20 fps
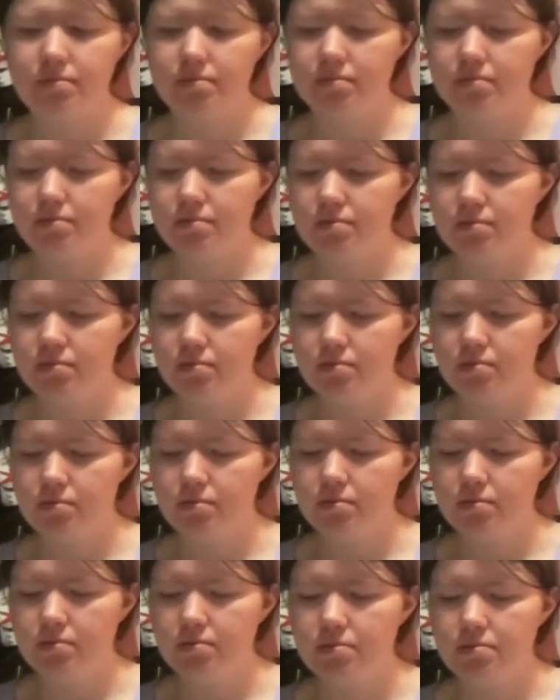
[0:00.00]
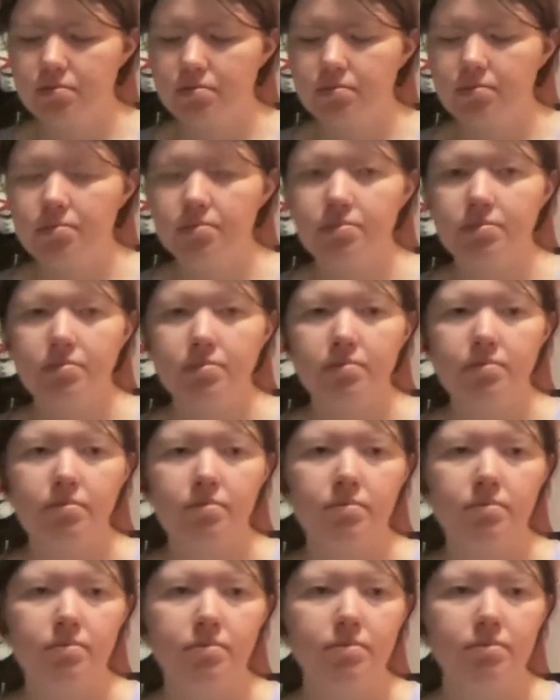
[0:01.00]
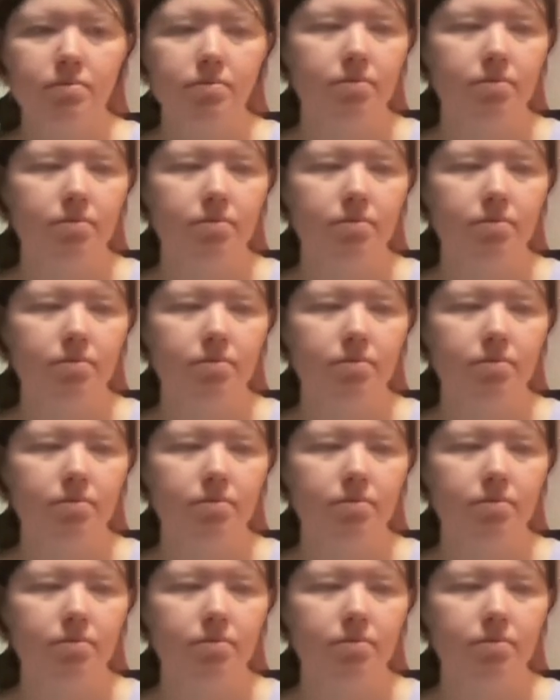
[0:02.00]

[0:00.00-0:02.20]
The person shown says nothing.